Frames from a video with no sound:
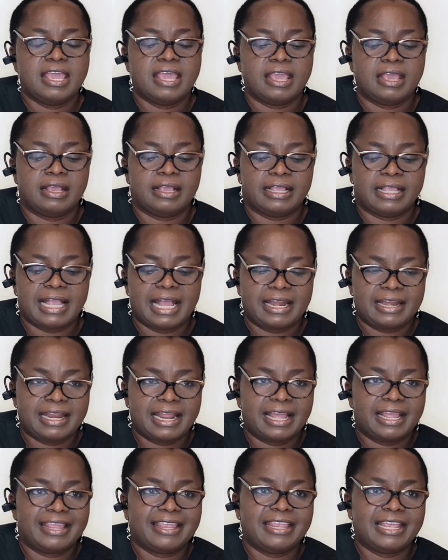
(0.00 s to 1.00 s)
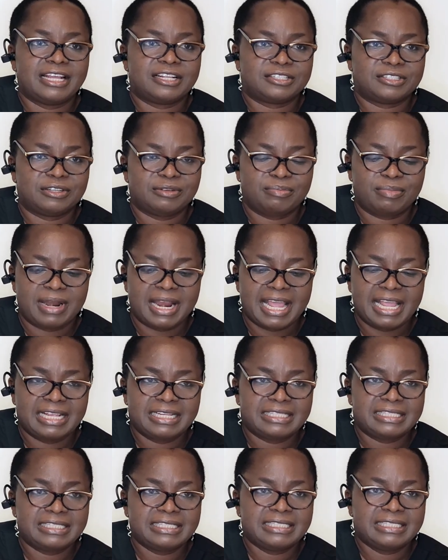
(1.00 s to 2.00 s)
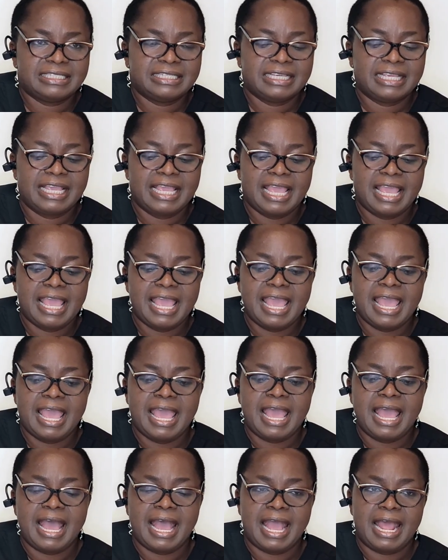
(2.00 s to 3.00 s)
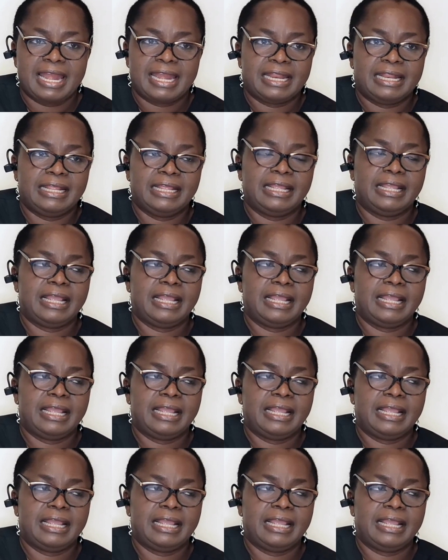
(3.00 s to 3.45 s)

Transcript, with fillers: Gather your supplies and then